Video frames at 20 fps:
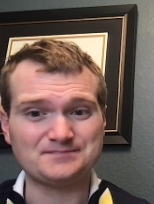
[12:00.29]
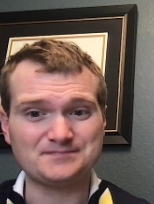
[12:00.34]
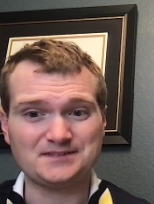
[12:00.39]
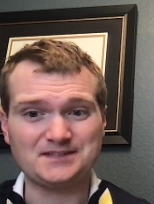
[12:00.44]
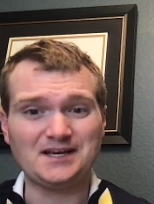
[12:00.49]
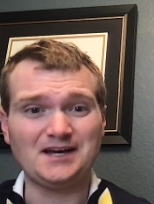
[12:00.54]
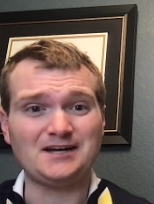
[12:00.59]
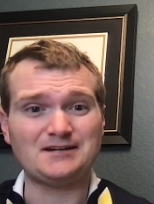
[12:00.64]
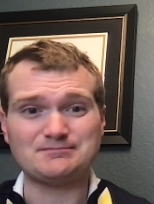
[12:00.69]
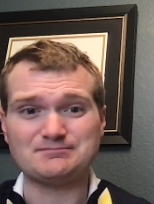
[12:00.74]

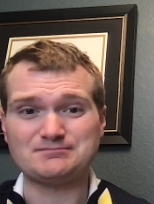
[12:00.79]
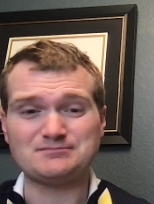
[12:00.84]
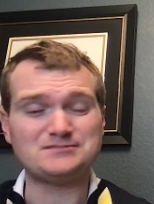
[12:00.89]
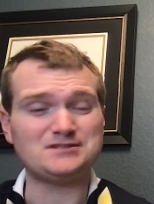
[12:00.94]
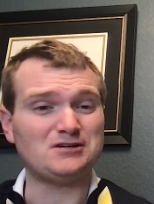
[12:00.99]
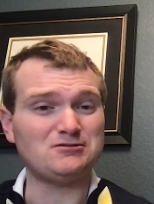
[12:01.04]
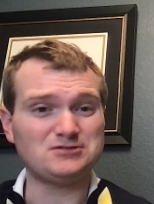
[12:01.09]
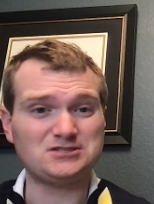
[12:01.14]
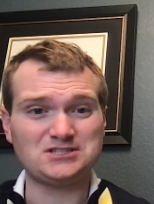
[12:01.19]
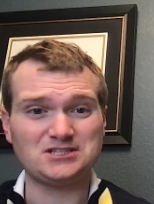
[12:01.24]
yeah,
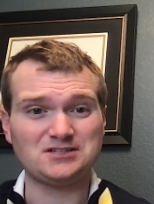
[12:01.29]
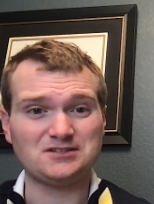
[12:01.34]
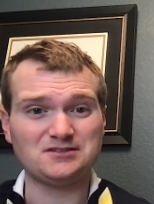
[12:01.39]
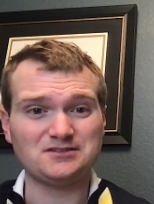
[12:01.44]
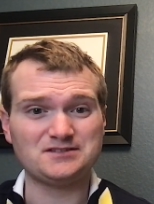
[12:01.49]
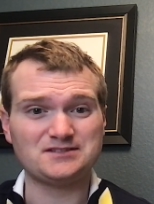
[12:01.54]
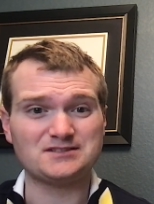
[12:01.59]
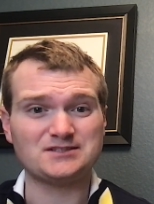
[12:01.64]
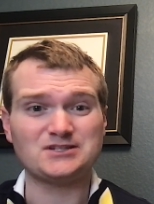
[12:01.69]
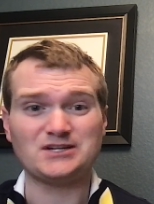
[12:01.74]
no
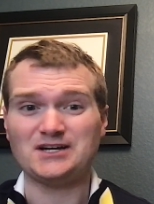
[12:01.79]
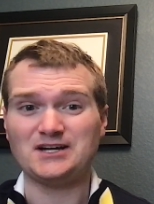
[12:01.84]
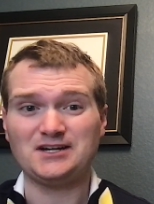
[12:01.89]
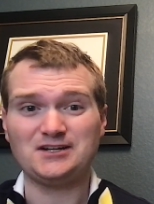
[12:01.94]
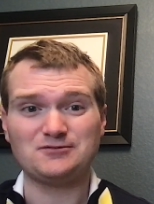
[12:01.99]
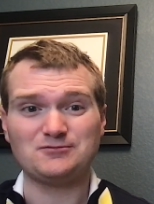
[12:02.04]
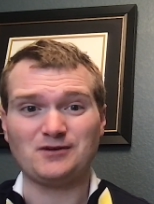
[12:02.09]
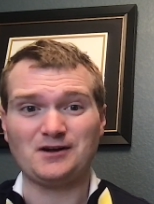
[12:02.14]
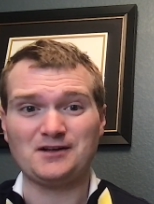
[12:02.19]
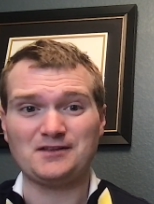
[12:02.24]
shields. You hit
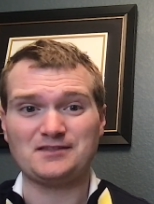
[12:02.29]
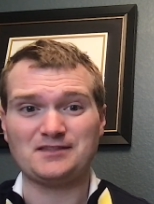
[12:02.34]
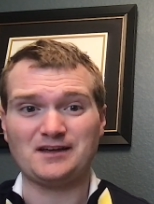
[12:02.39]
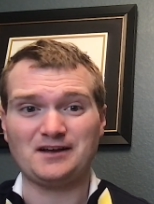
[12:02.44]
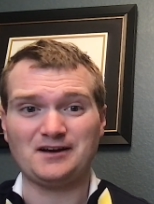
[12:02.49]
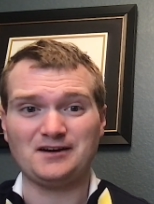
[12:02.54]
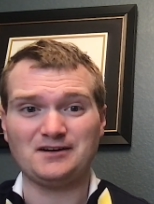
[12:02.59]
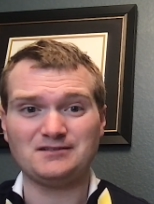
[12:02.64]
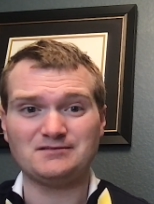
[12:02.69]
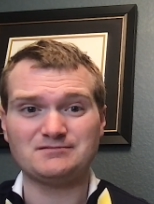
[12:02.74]
it right
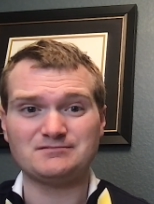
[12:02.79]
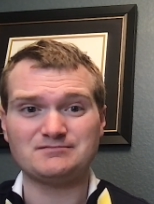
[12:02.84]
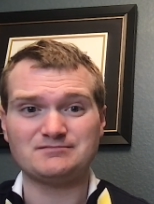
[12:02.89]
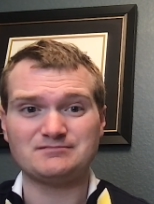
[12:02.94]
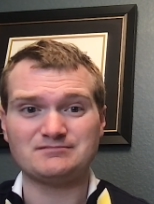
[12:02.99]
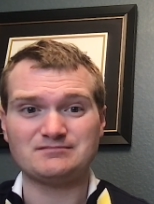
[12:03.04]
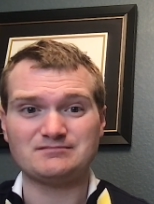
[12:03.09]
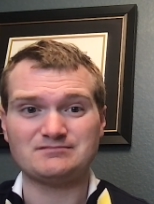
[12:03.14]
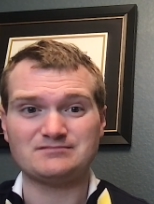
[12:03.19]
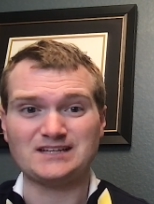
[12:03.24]
there.
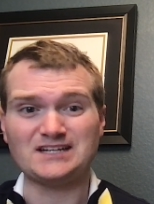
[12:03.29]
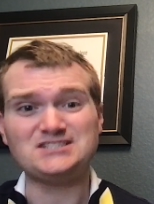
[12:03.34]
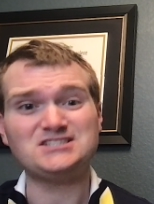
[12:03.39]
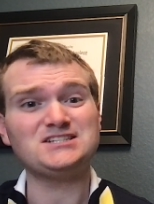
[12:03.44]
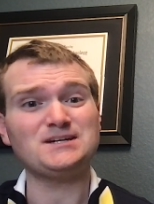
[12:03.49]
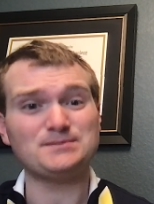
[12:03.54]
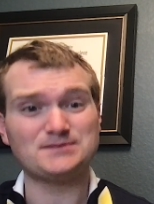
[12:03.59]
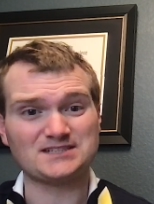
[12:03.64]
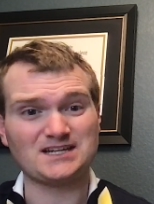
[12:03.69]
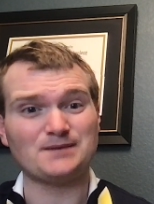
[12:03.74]
That
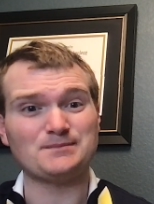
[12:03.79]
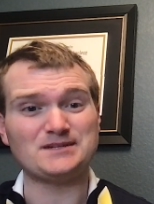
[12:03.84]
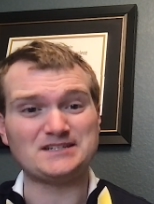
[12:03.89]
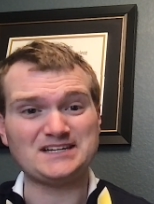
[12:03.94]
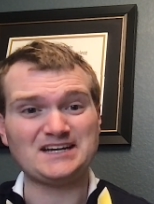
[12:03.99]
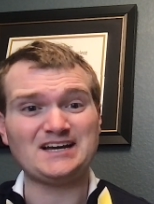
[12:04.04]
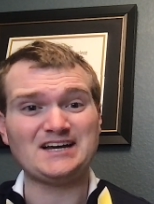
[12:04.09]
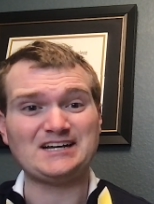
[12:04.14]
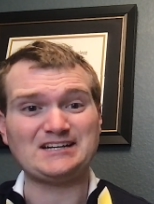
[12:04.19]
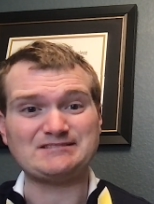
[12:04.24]
ship's coming
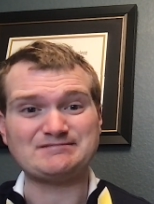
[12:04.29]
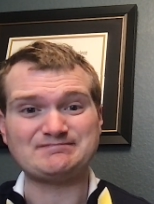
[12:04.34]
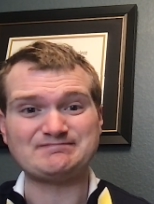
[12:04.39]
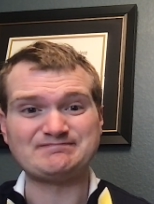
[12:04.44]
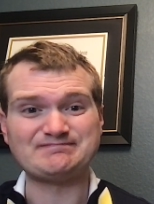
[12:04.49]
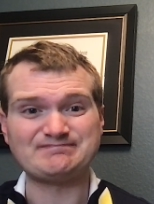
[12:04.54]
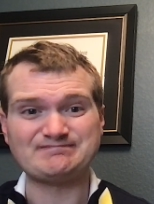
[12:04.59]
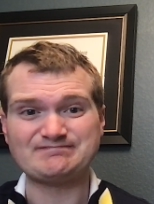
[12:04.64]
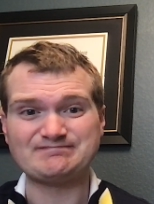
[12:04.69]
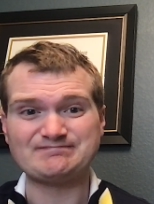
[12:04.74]
down.
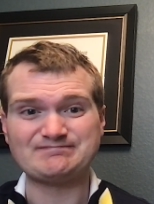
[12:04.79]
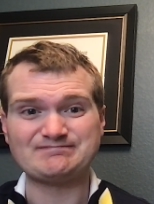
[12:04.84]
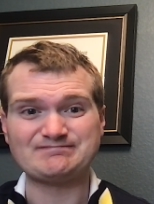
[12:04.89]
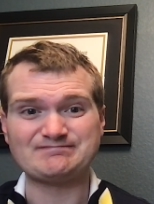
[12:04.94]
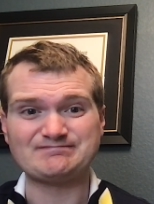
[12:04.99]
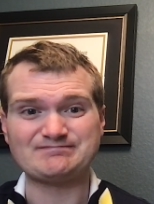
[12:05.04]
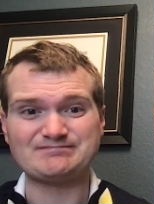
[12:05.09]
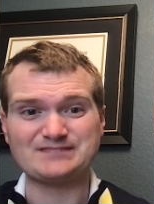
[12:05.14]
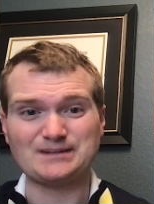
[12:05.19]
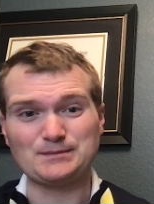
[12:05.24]

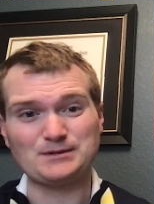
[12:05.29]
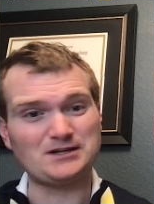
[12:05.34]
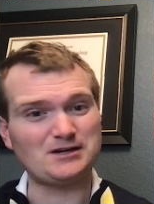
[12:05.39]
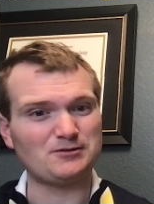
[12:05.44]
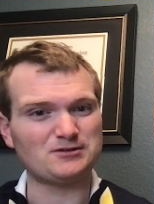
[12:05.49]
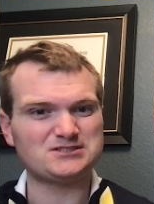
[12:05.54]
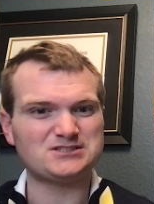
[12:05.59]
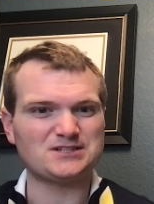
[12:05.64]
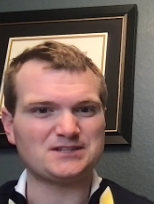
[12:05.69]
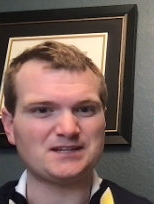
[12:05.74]
Let me know
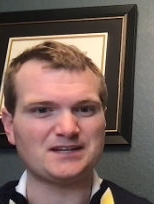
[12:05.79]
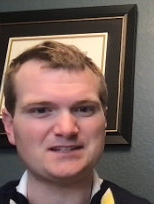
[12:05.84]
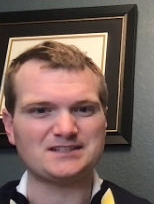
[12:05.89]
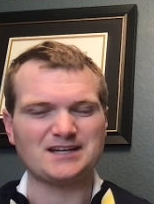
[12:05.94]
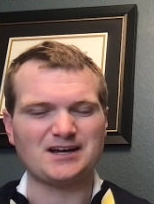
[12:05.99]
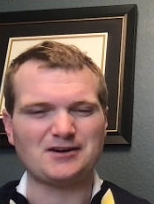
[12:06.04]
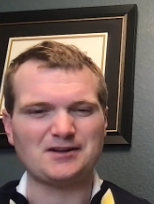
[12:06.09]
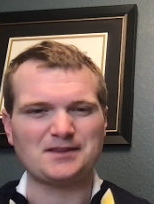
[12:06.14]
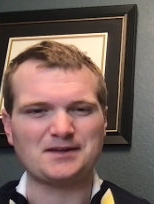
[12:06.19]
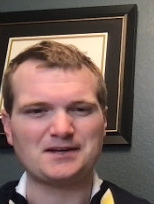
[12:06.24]
what you think
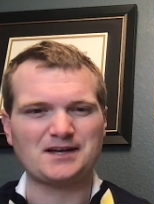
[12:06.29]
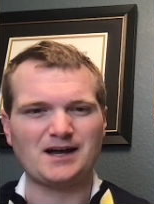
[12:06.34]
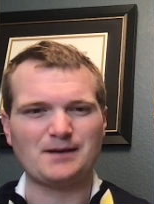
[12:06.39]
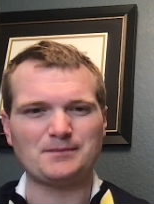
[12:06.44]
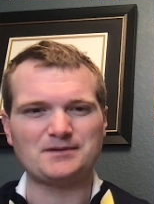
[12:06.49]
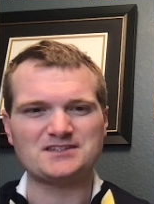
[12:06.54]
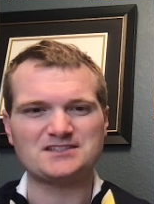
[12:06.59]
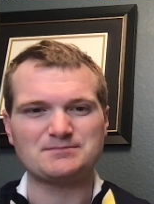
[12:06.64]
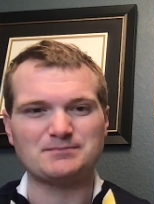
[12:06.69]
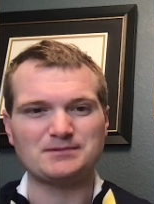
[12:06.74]
down in the comments